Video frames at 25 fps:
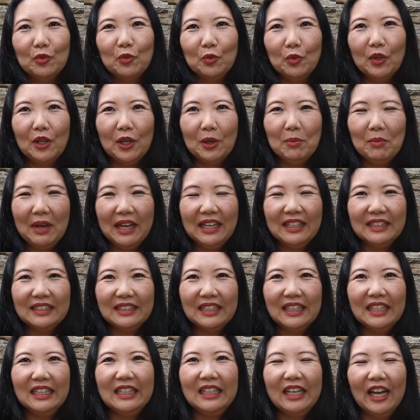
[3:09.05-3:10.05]
were
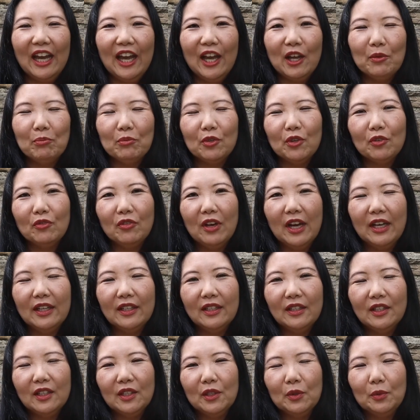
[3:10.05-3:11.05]
amazing and
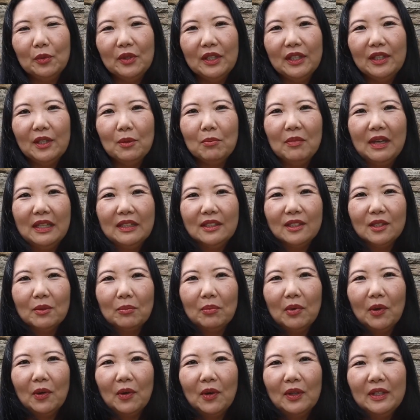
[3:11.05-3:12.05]
provided her with immense
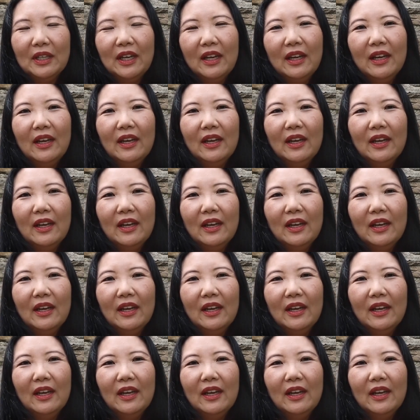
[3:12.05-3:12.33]
support